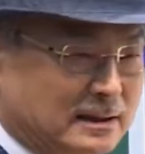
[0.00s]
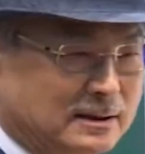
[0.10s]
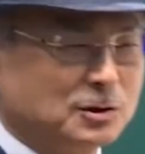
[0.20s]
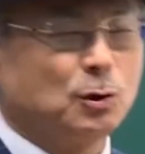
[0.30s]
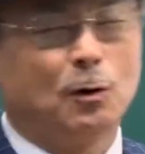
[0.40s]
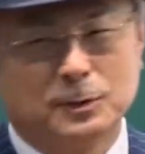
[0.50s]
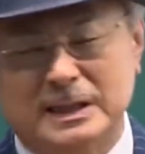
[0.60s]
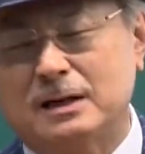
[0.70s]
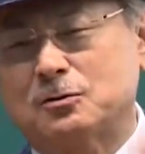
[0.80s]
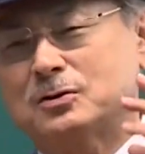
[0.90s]
Atomy
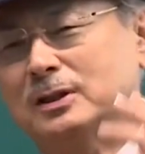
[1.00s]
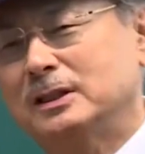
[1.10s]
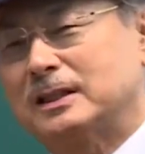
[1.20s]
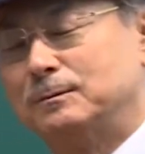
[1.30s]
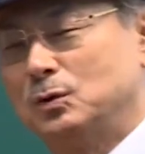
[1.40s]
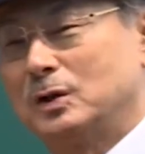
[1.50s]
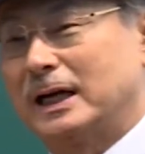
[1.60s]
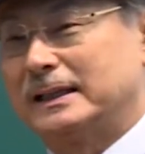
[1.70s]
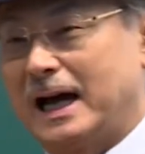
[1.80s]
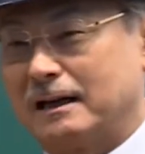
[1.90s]
products.
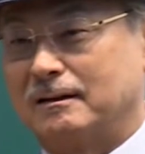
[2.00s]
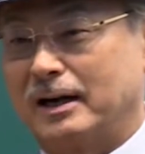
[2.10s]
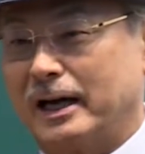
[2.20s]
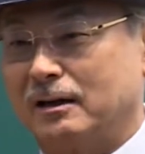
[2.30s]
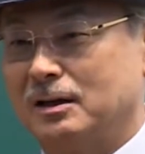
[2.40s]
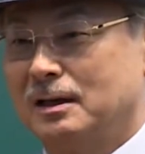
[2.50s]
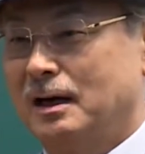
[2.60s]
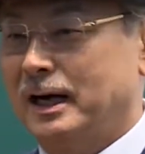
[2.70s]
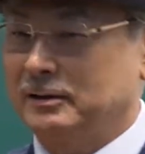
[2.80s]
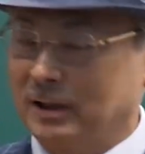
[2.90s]
Can
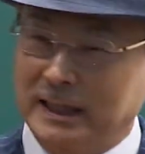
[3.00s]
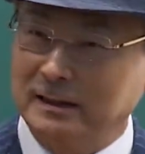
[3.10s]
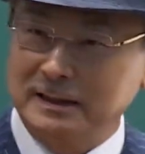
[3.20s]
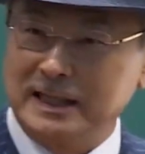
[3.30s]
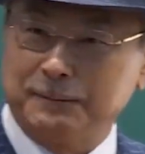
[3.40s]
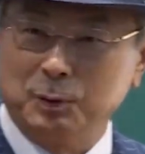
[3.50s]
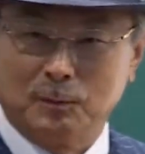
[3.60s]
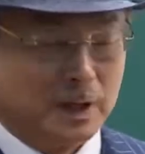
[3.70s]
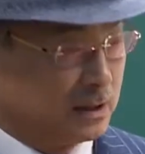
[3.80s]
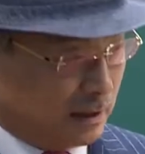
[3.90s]
you judge if these
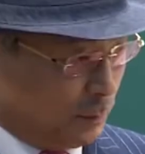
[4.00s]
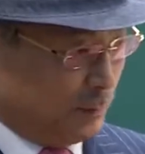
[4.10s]
products are